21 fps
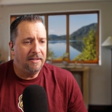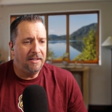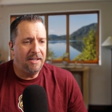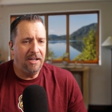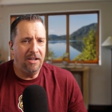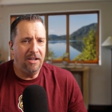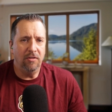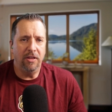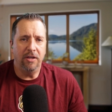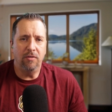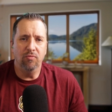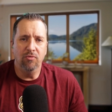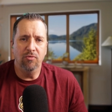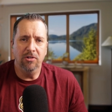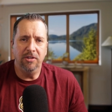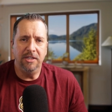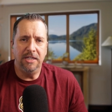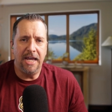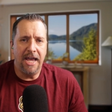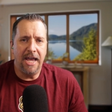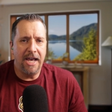getting like
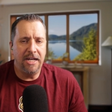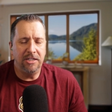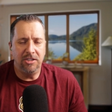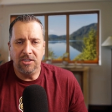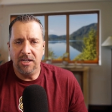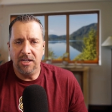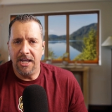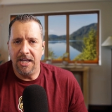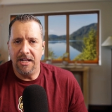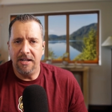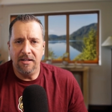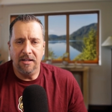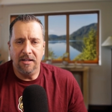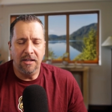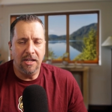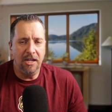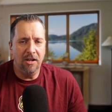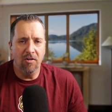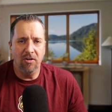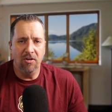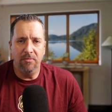really agitated
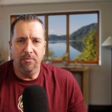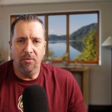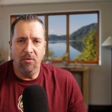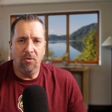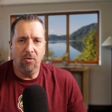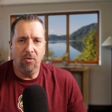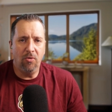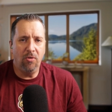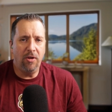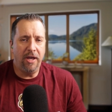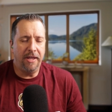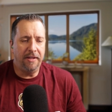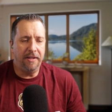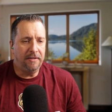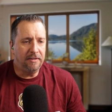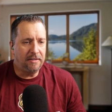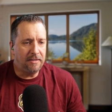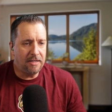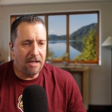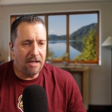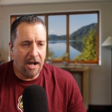and irritable
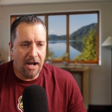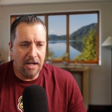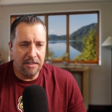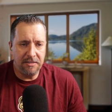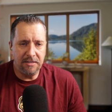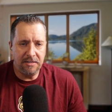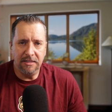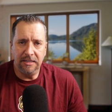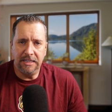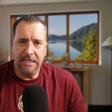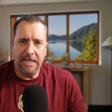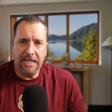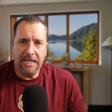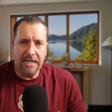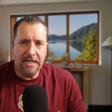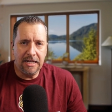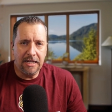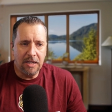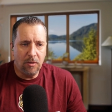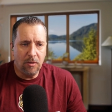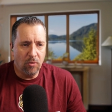and constantly
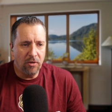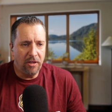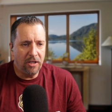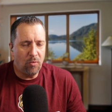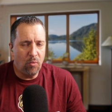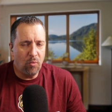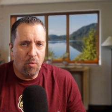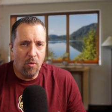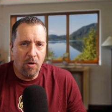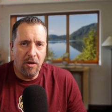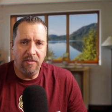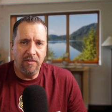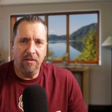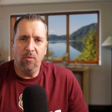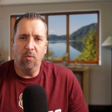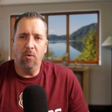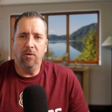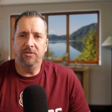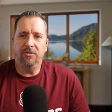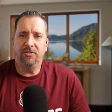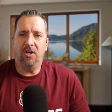eating. We're like, what in the
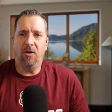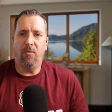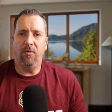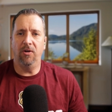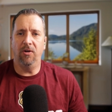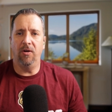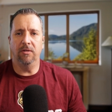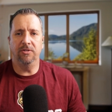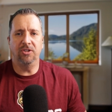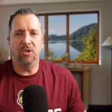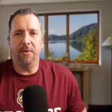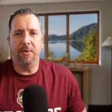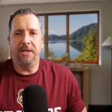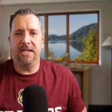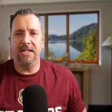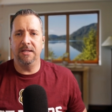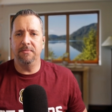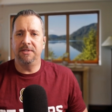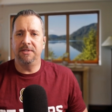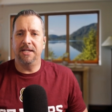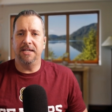world's going on? So we
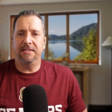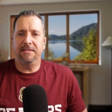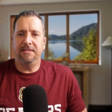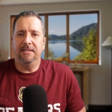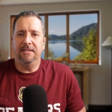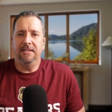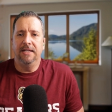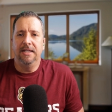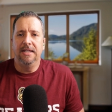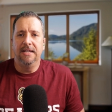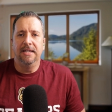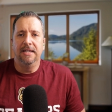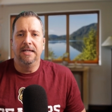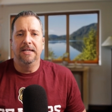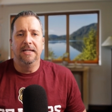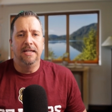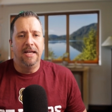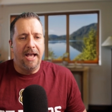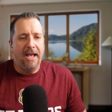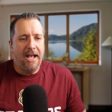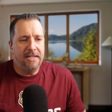get him tested,
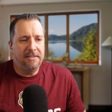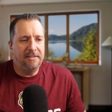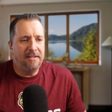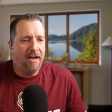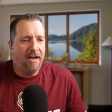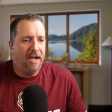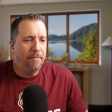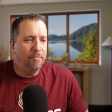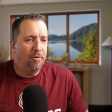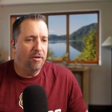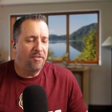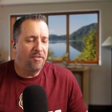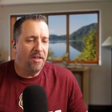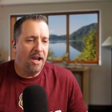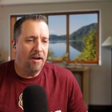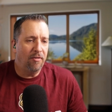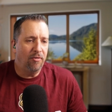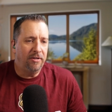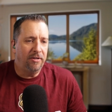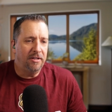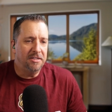has the
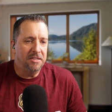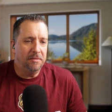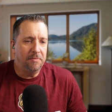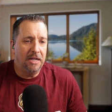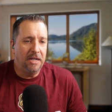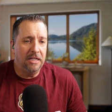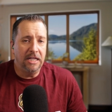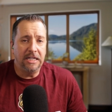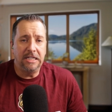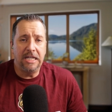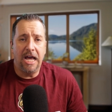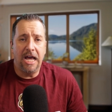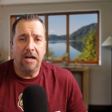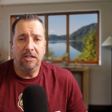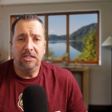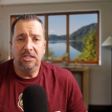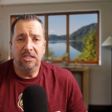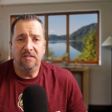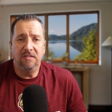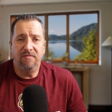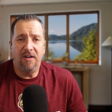hyperthyroidism, and like now
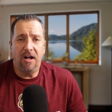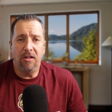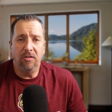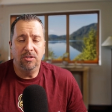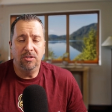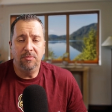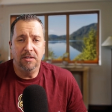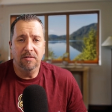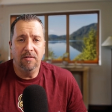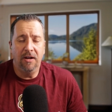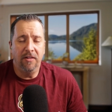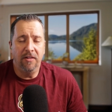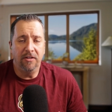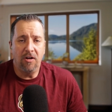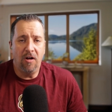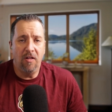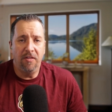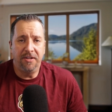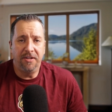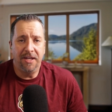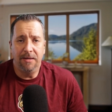he just follows me around like
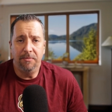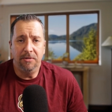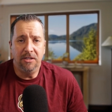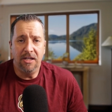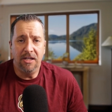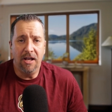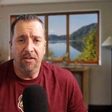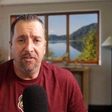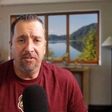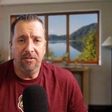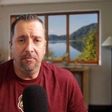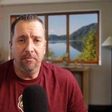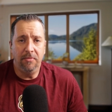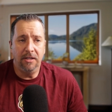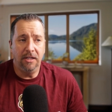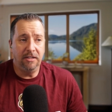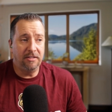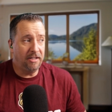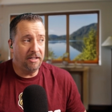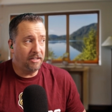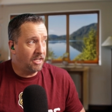all the time and yells at me.
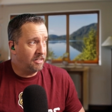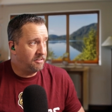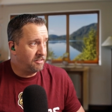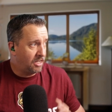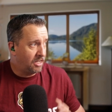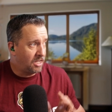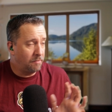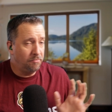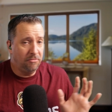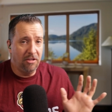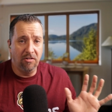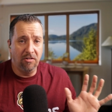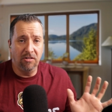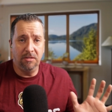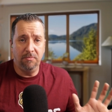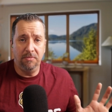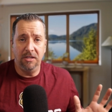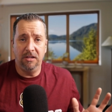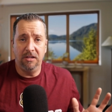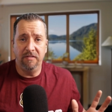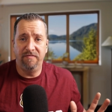It's like it's like I'm
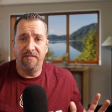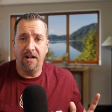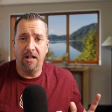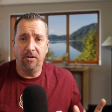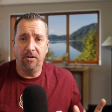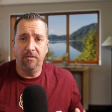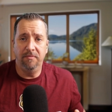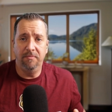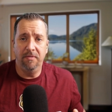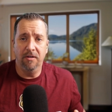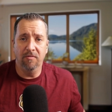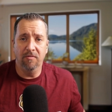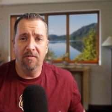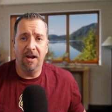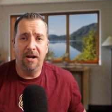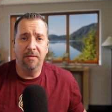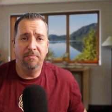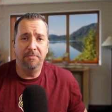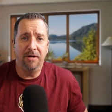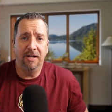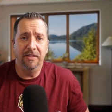literally being followed
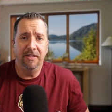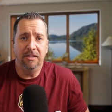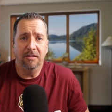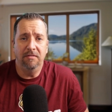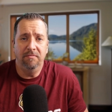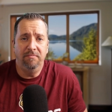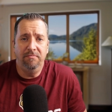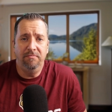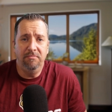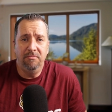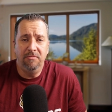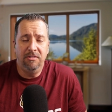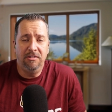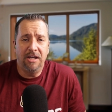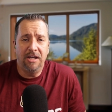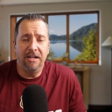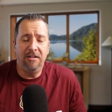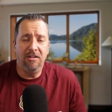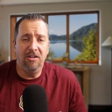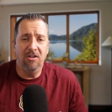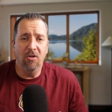around by like a
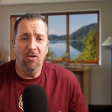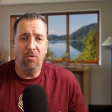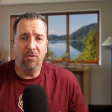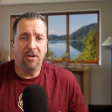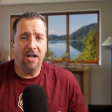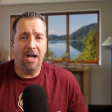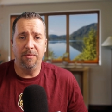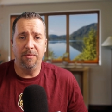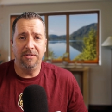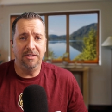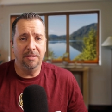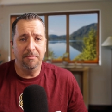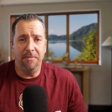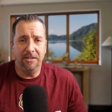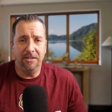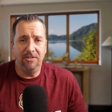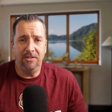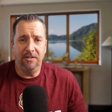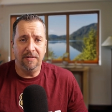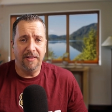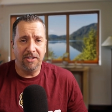90 year old guy with
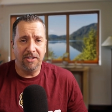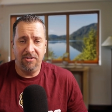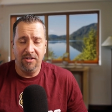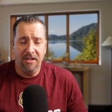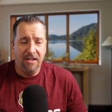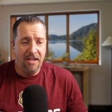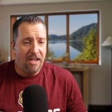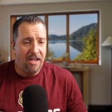dementia. That's